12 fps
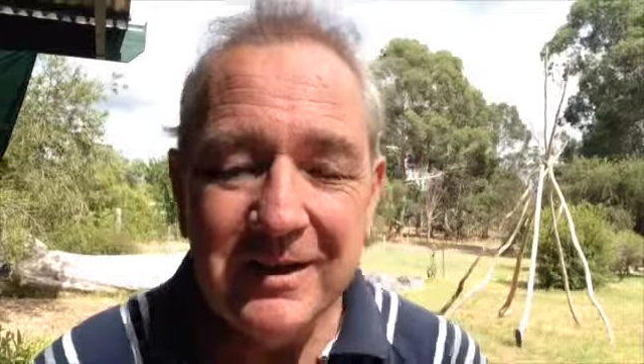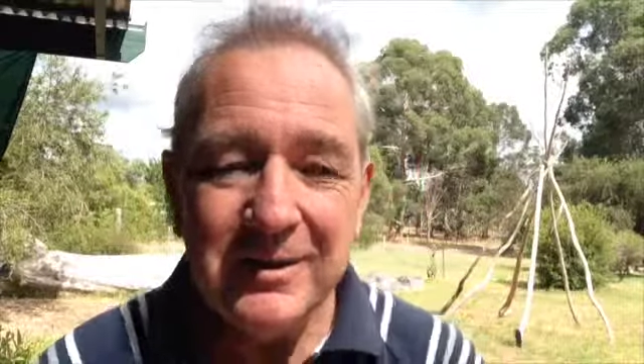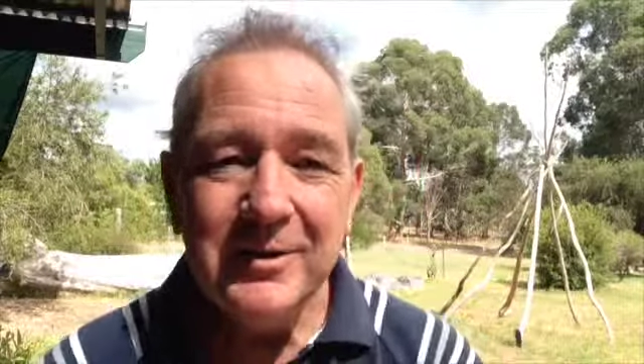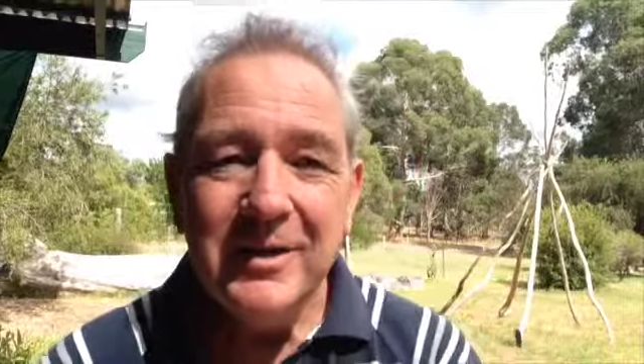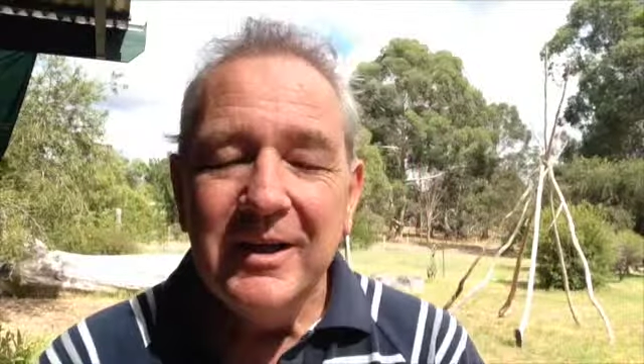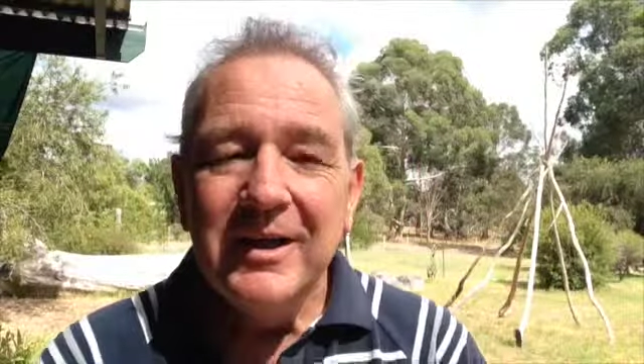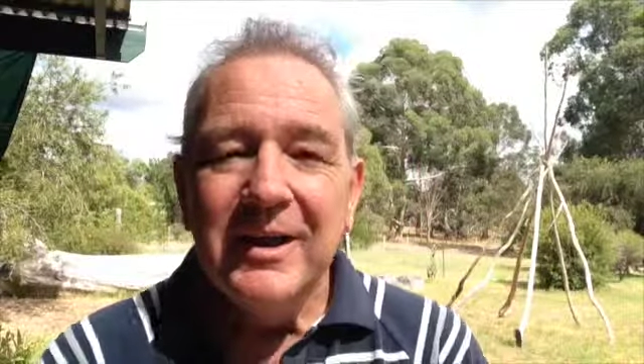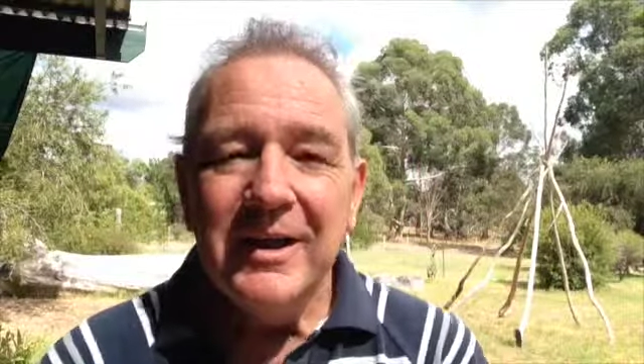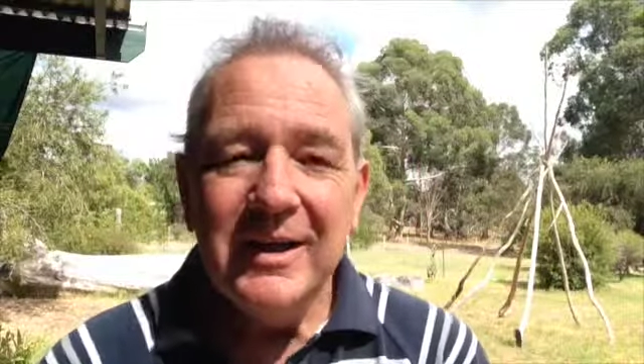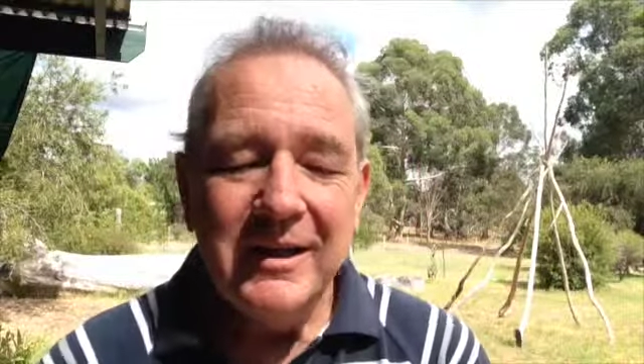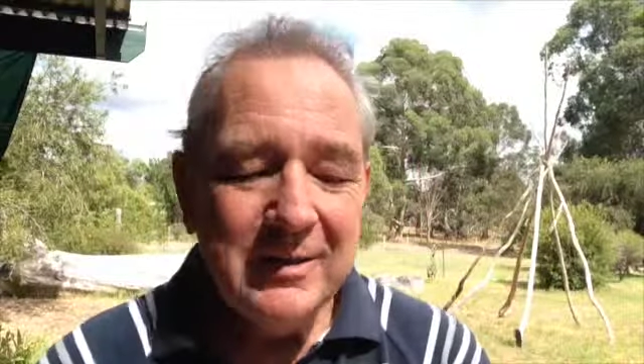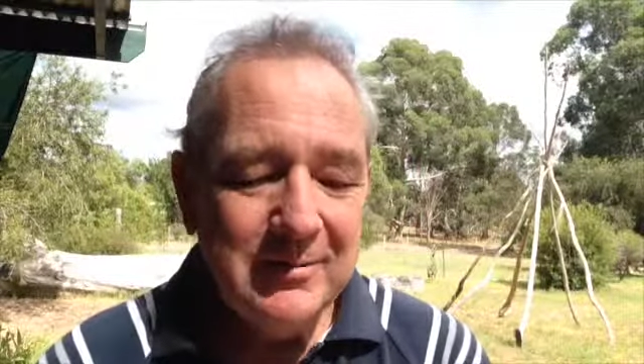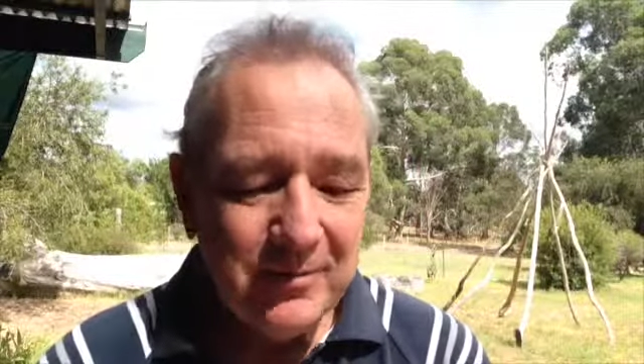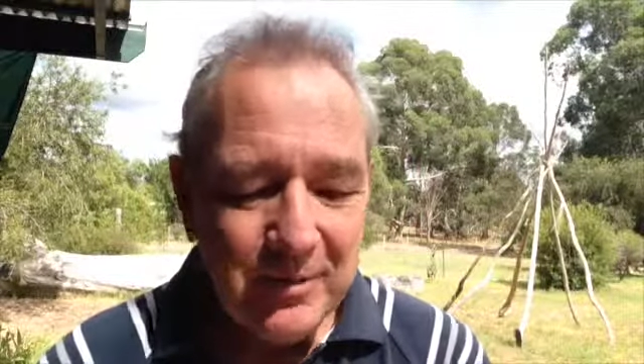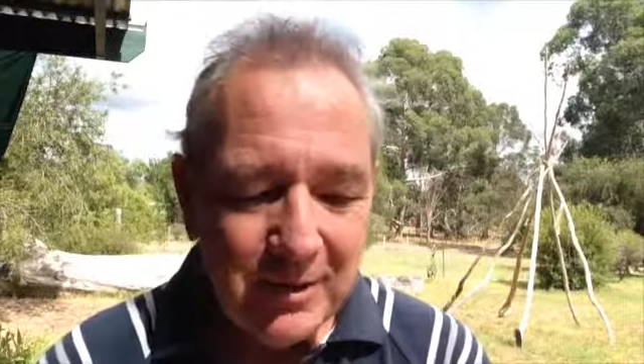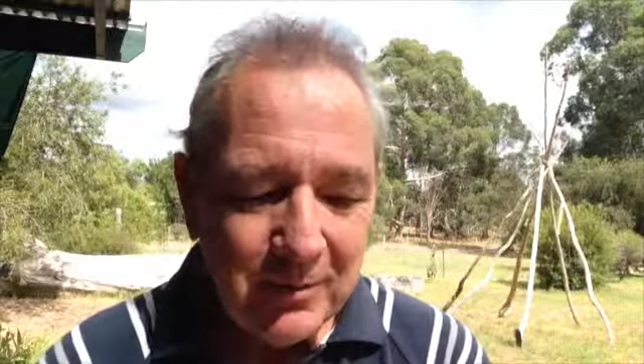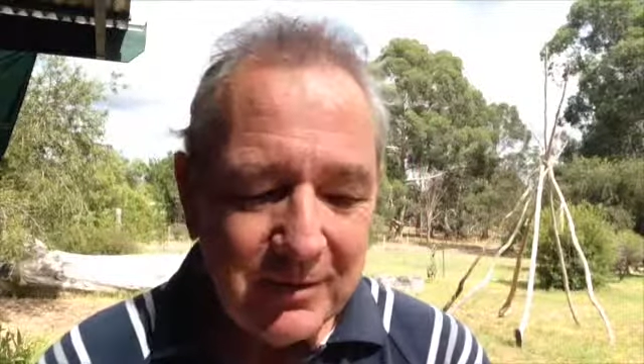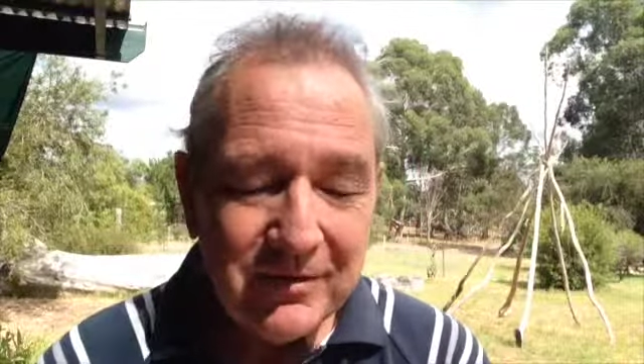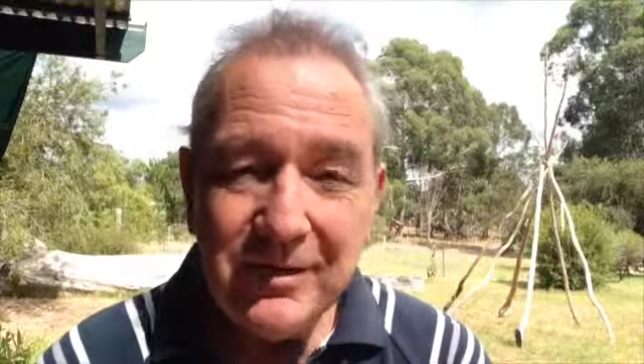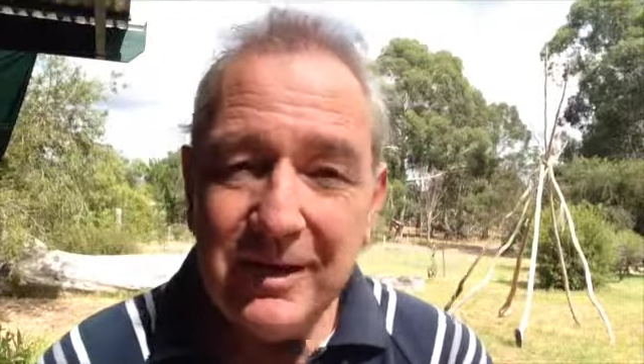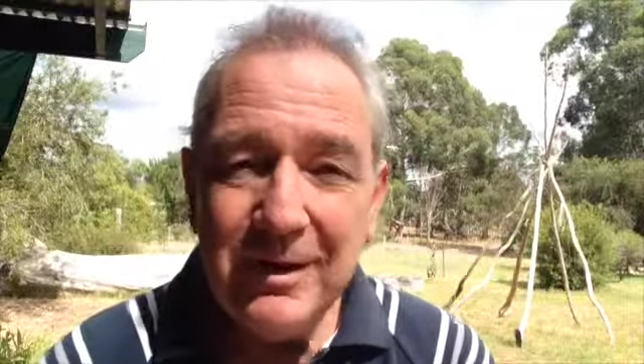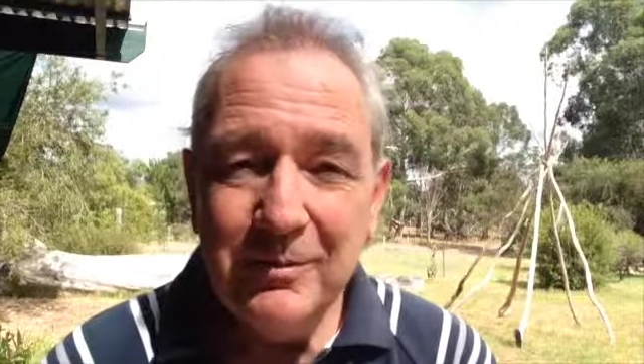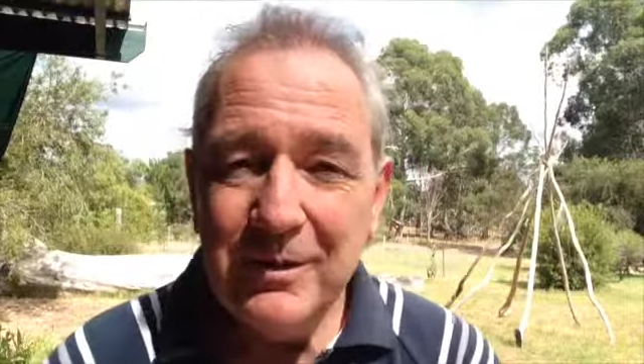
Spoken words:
Now, you know, once again,